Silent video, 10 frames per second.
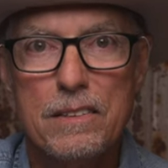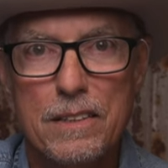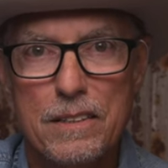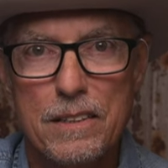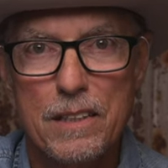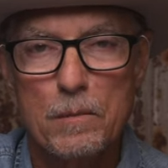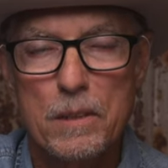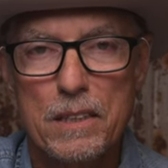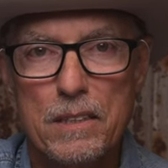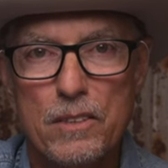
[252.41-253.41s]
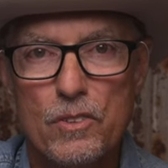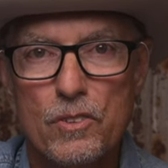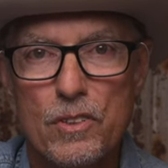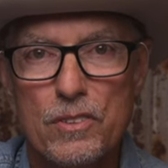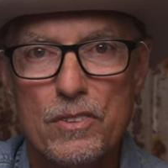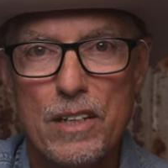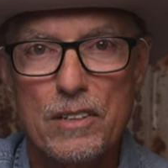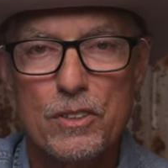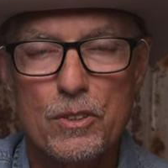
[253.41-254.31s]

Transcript: because it's not as